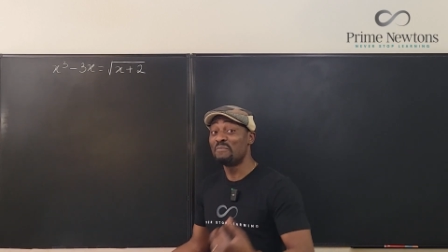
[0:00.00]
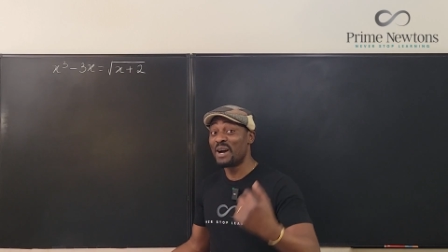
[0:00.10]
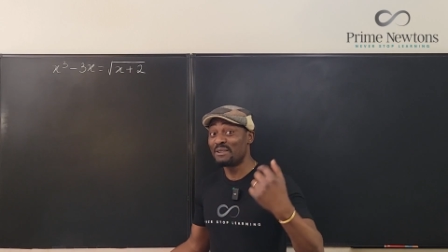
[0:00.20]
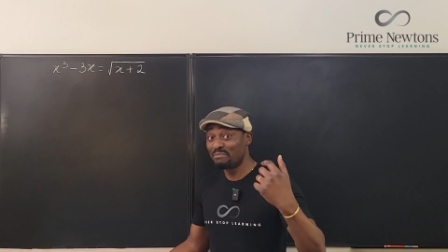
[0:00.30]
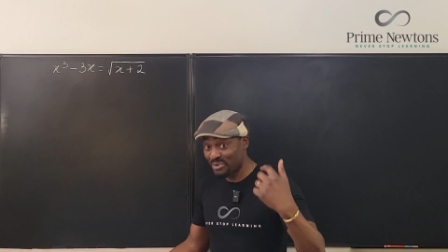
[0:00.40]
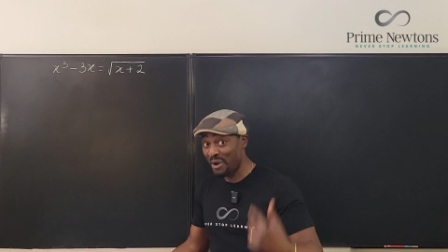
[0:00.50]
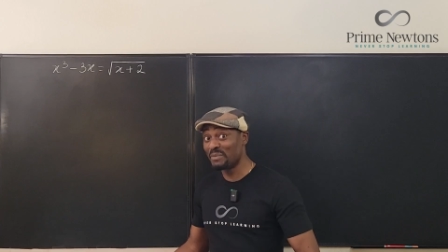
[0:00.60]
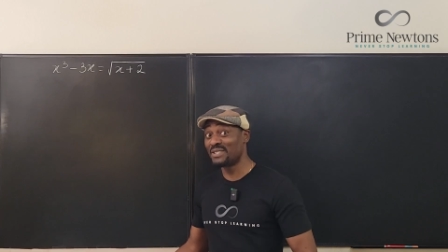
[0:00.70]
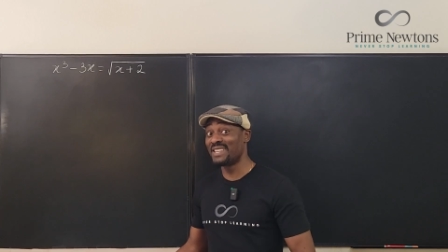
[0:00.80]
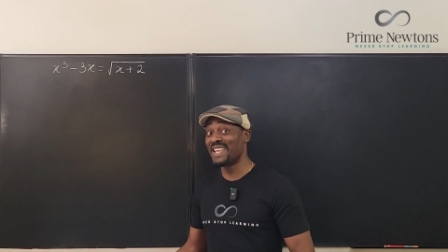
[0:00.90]
by
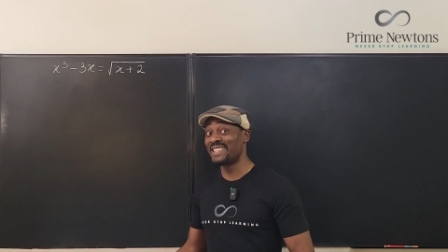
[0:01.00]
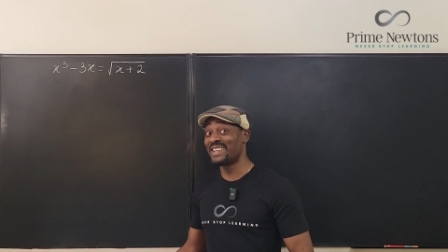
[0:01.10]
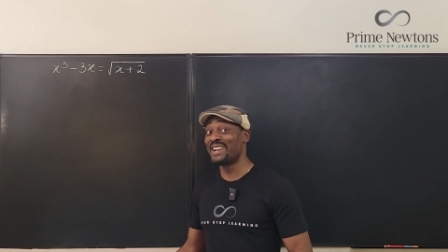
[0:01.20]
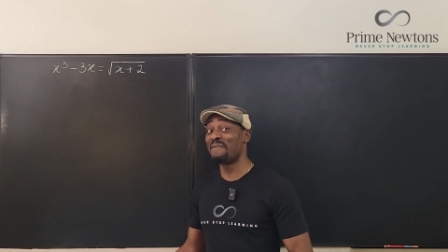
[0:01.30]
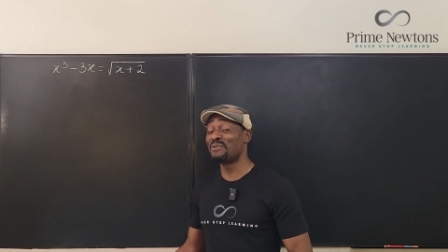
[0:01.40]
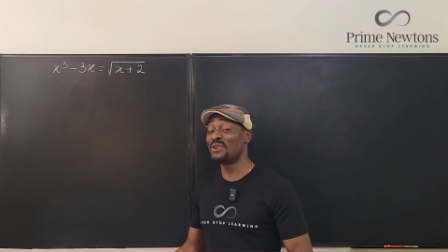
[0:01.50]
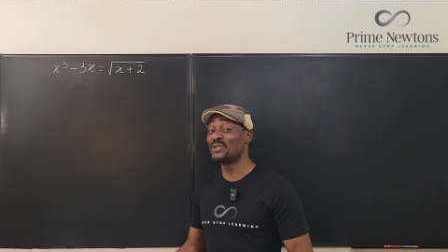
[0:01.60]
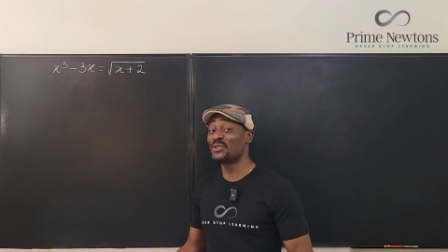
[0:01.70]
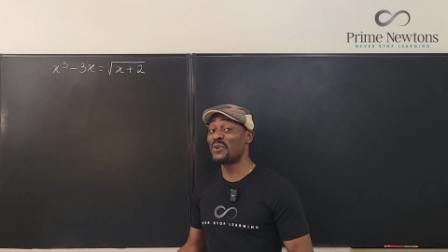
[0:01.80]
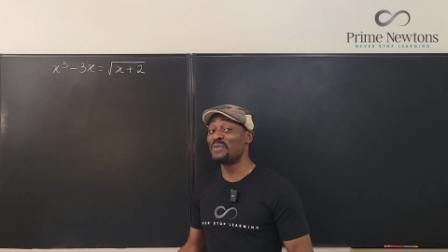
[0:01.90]
promising that I'm going
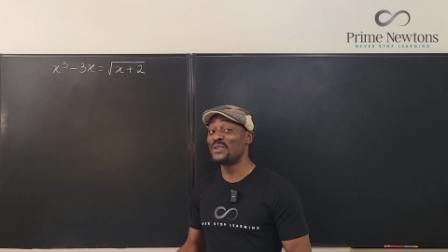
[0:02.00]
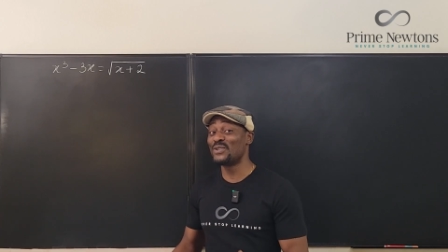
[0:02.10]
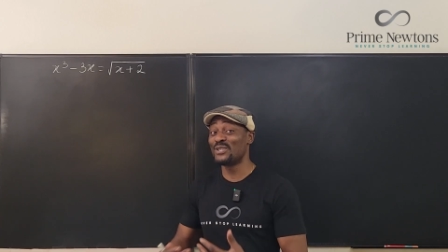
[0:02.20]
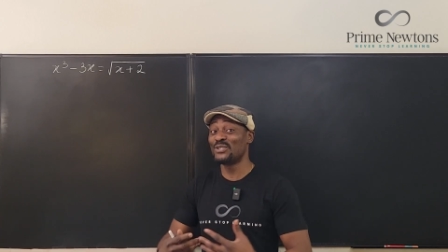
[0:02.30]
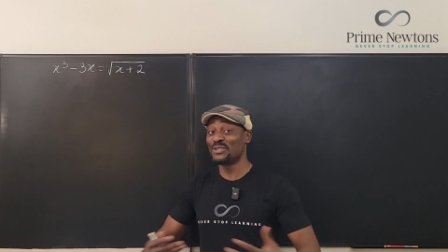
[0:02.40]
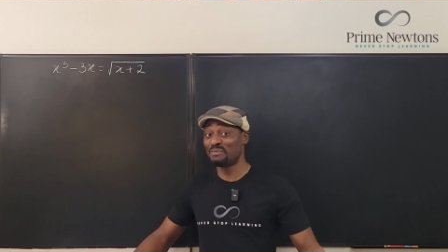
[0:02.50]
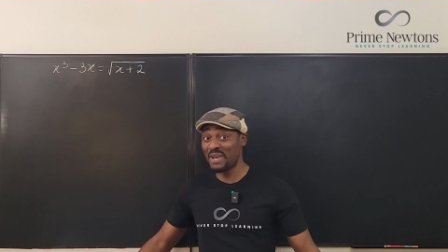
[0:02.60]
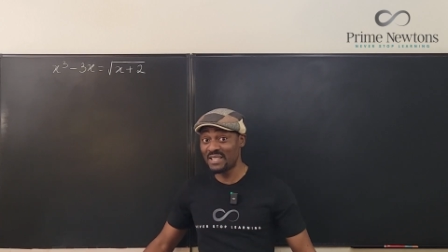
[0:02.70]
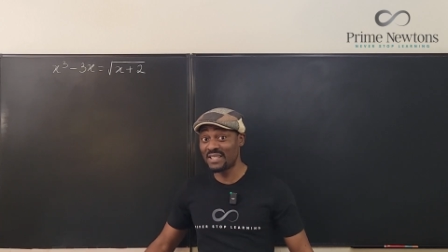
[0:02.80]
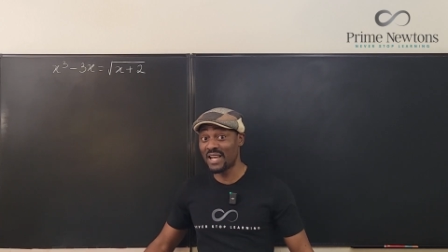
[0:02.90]
to solve it using just
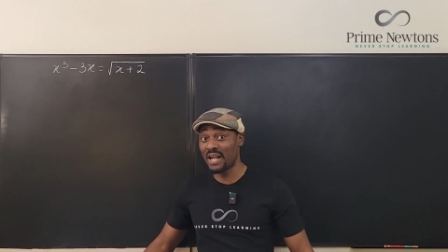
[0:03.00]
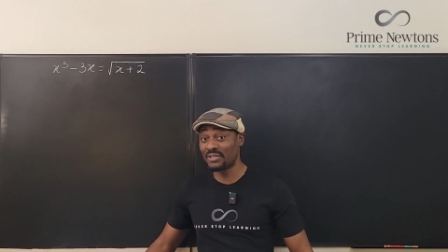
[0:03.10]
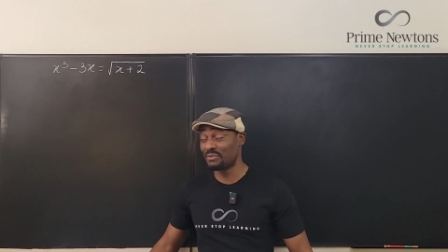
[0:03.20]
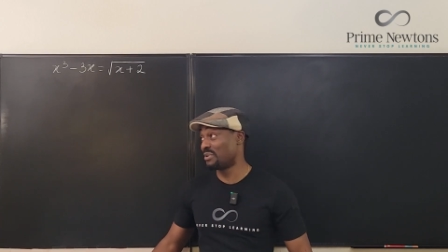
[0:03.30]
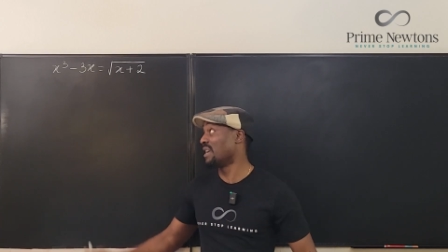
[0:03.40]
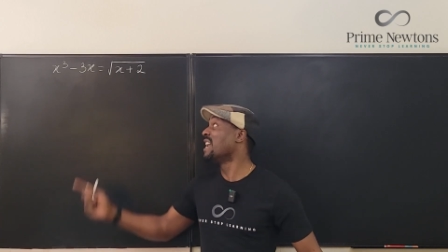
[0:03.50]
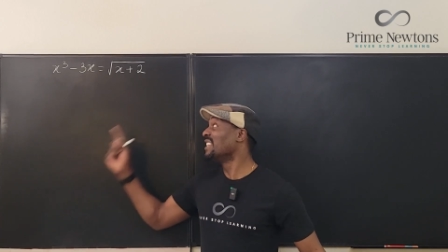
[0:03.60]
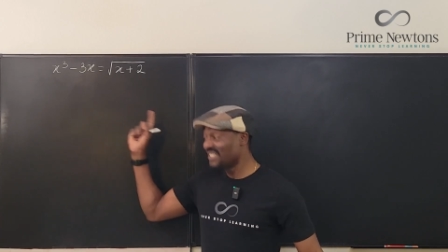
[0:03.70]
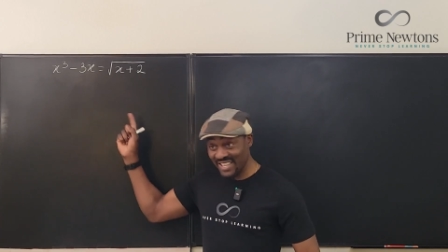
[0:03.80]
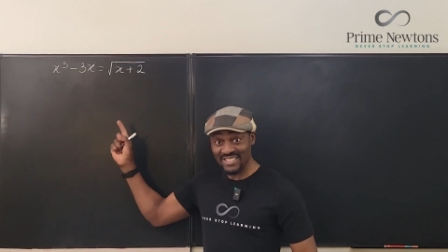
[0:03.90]
basic algebra.
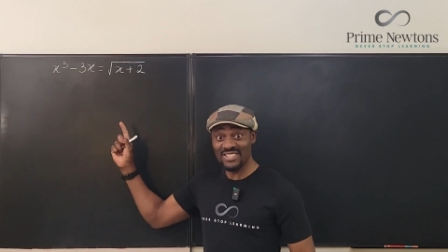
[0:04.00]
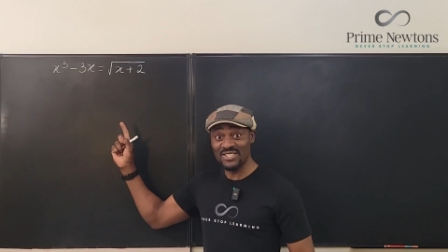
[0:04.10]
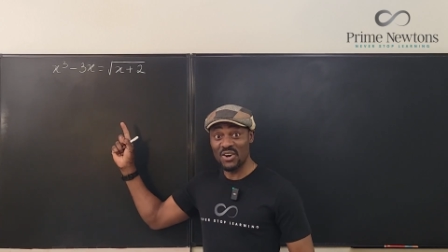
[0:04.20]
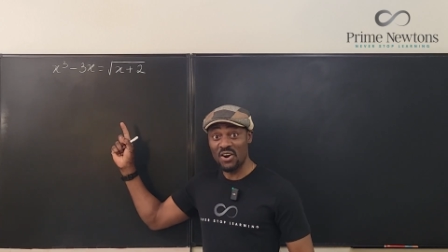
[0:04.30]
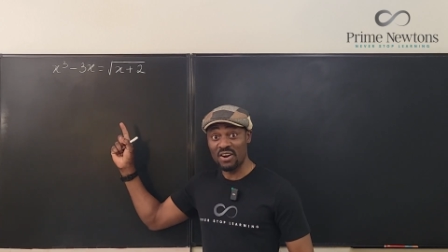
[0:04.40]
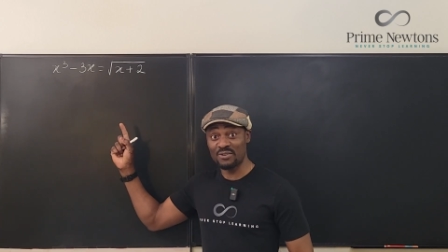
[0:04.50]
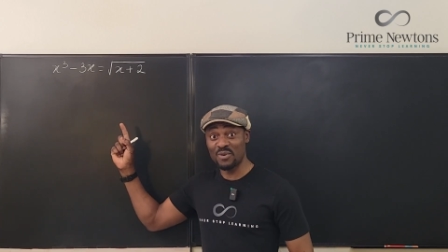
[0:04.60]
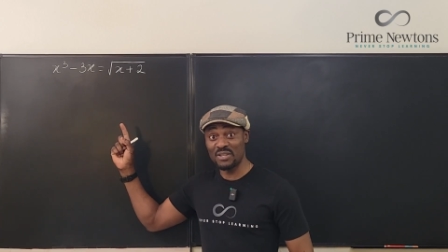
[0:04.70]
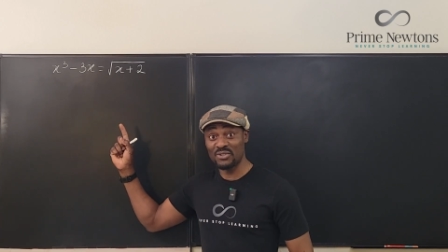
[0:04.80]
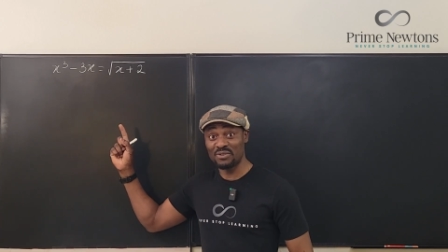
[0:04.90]
This is a hard
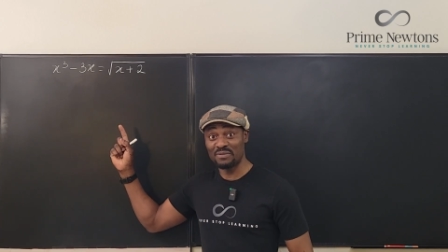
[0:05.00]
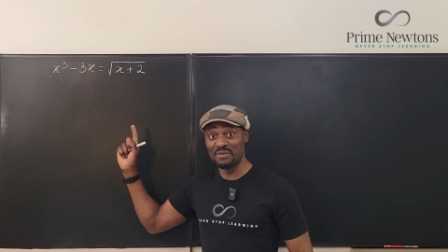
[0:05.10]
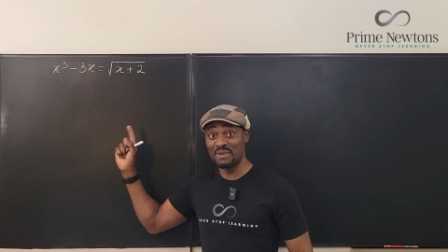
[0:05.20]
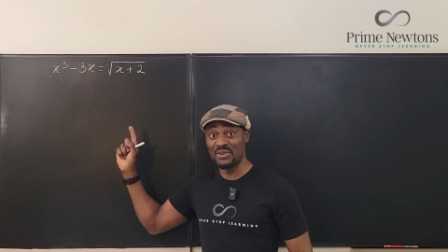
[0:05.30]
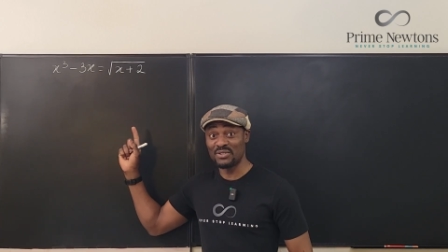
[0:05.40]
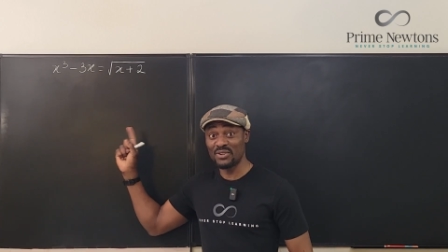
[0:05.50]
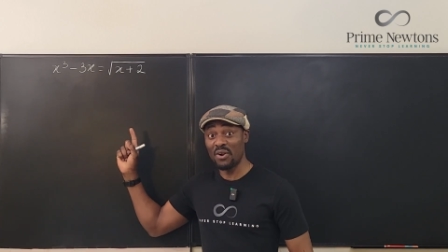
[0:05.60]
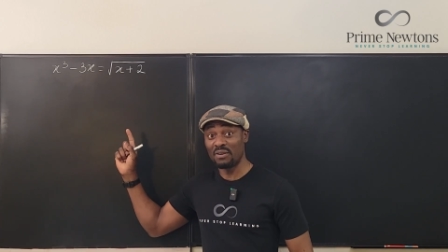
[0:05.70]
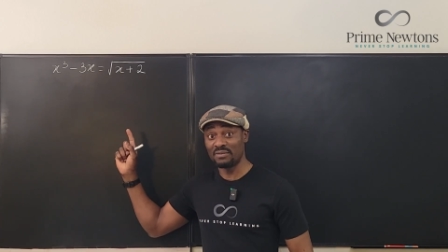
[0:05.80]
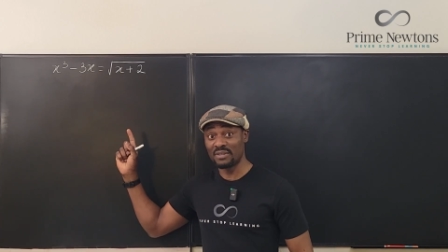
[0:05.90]
question for me to
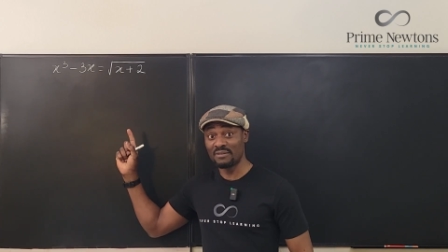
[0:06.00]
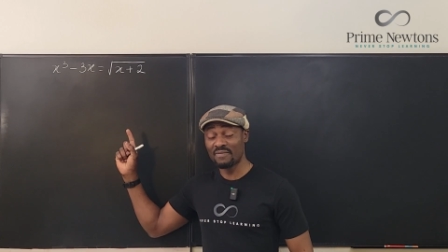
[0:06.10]
solve.